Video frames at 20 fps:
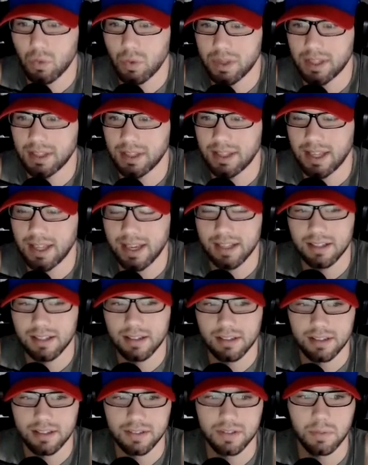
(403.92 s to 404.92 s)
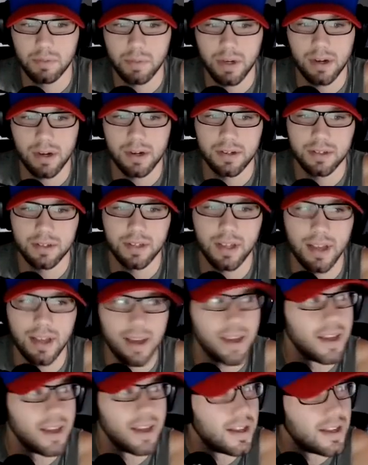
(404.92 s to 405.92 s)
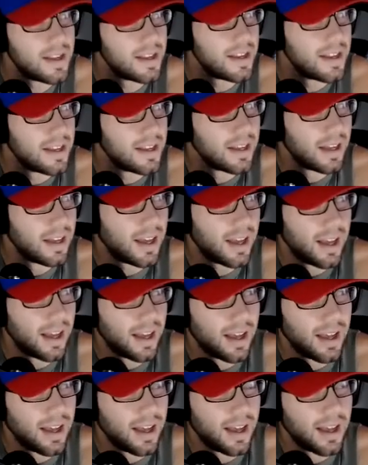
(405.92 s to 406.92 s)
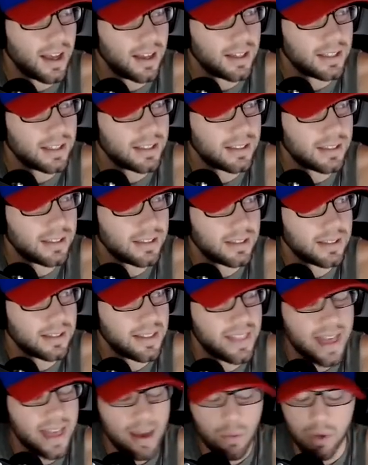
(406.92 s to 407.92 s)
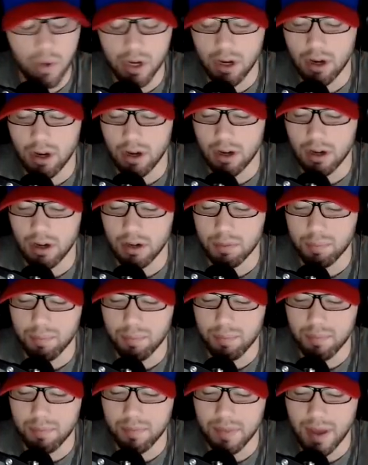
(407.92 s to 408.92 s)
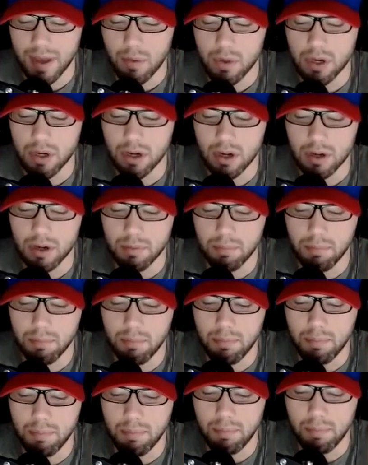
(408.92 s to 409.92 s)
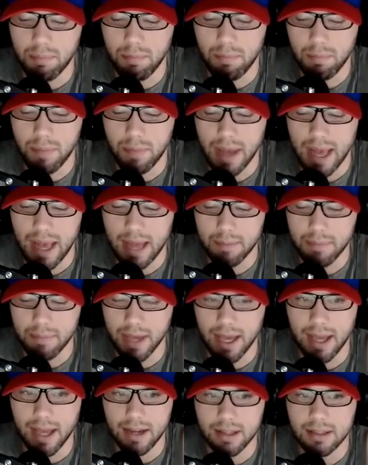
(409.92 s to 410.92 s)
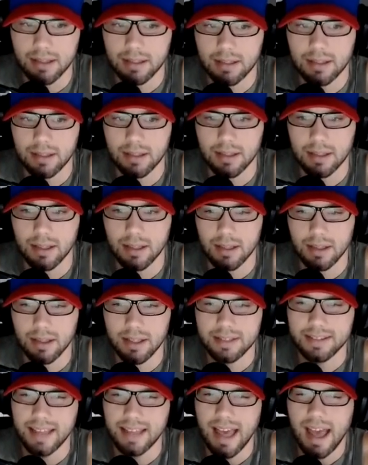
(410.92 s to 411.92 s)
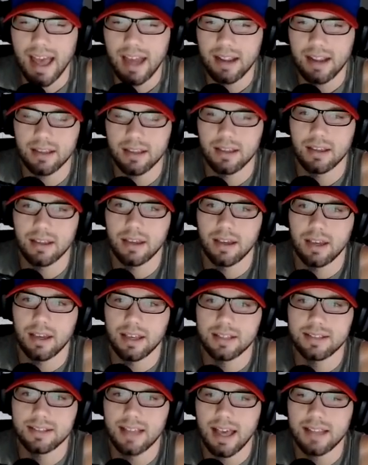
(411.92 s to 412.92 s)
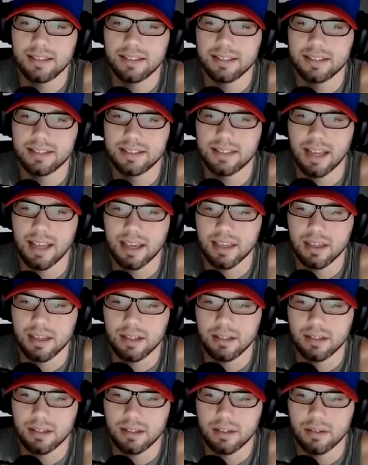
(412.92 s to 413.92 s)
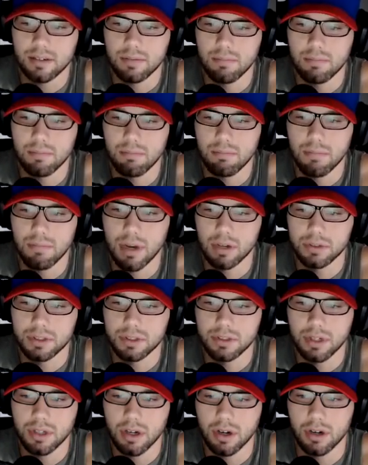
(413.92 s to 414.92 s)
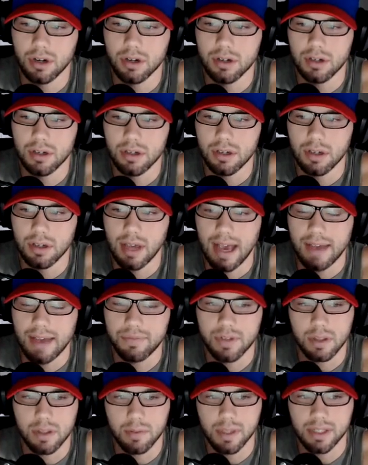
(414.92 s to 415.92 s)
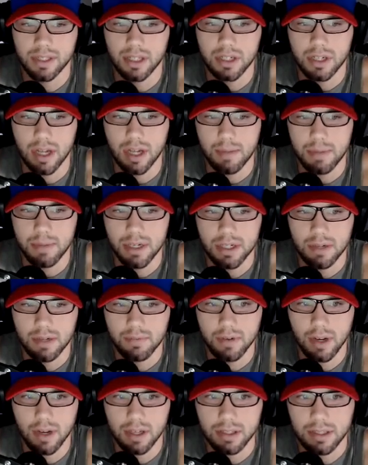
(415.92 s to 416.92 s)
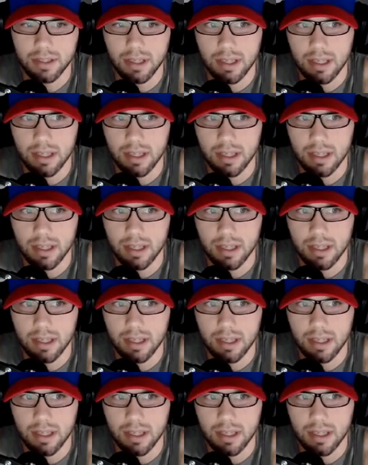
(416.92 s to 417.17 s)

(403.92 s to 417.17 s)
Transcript: When the light disappears, yeah. That one hurt. That one hurt bad. Is that the second most hurt after the Big Ten championship for us?